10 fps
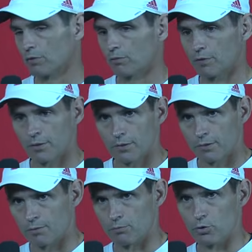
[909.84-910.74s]
of
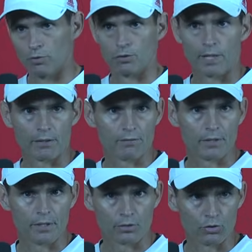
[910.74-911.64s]
doing the right
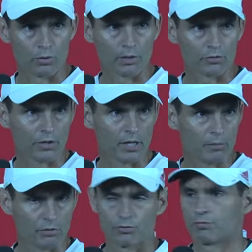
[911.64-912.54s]
thing, doing our
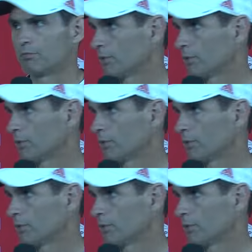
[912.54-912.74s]
assignments,